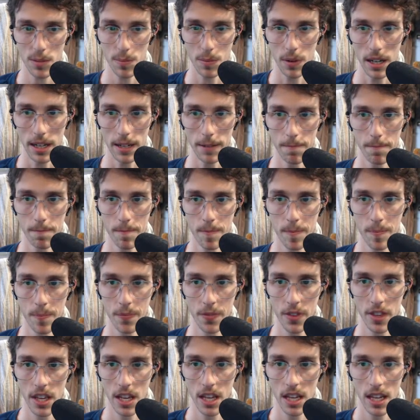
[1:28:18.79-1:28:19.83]
but
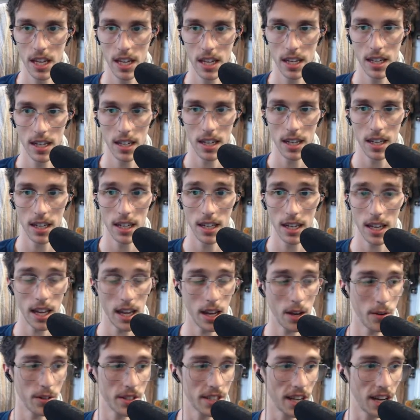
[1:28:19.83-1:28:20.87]

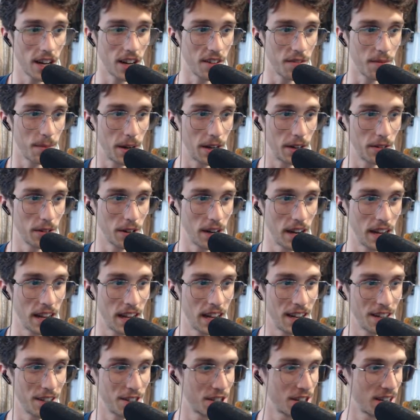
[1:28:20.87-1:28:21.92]
it was out of my
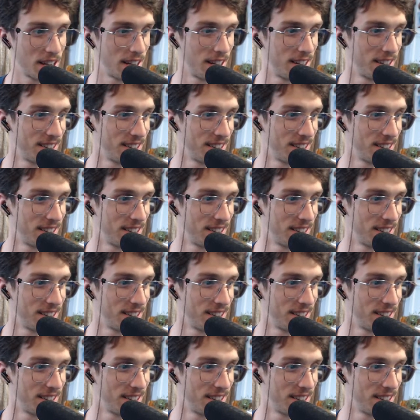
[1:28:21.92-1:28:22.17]
range.